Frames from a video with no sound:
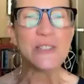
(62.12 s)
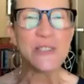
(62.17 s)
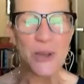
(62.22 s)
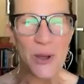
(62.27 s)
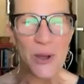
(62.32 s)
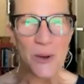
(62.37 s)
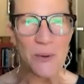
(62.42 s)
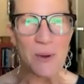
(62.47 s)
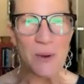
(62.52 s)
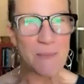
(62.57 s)

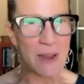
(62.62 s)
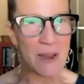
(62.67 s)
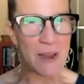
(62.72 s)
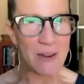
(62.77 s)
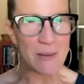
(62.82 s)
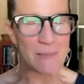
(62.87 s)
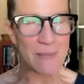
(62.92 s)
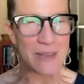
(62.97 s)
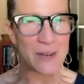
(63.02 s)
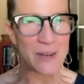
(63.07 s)
Jo
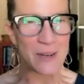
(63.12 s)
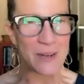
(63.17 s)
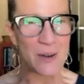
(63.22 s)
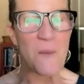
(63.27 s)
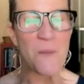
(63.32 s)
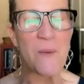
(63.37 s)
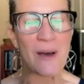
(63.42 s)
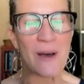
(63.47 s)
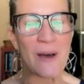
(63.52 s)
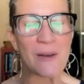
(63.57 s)
Berryman,
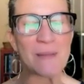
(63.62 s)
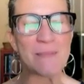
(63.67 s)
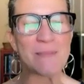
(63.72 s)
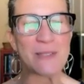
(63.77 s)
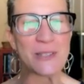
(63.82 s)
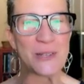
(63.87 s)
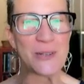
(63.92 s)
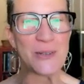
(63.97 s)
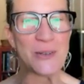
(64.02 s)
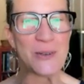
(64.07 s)

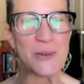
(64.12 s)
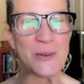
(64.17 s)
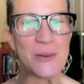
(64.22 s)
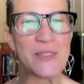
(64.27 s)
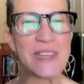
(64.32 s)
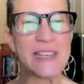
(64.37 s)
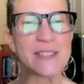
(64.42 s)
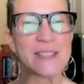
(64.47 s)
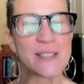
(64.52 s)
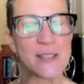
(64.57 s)
welcome to
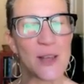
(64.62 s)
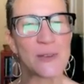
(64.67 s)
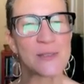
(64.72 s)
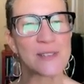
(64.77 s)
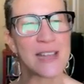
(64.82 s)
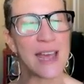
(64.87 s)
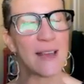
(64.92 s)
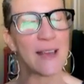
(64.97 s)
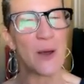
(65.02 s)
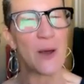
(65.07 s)
the Slow
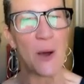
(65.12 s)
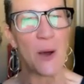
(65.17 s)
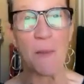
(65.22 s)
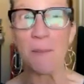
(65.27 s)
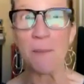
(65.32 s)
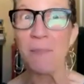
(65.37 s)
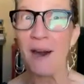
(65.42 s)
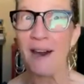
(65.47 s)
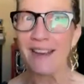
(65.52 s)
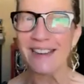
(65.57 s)
Style
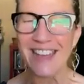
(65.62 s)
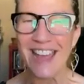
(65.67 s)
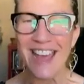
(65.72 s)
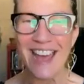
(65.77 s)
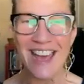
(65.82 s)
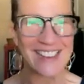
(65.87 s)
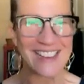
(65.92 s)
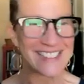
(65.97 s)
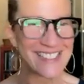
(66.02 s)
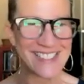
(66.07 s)
Home
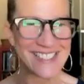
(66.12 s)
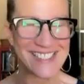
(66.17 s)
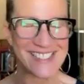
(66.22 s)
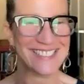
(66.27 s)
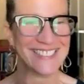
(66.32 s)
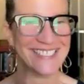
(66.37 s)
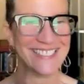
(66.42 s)
podcast.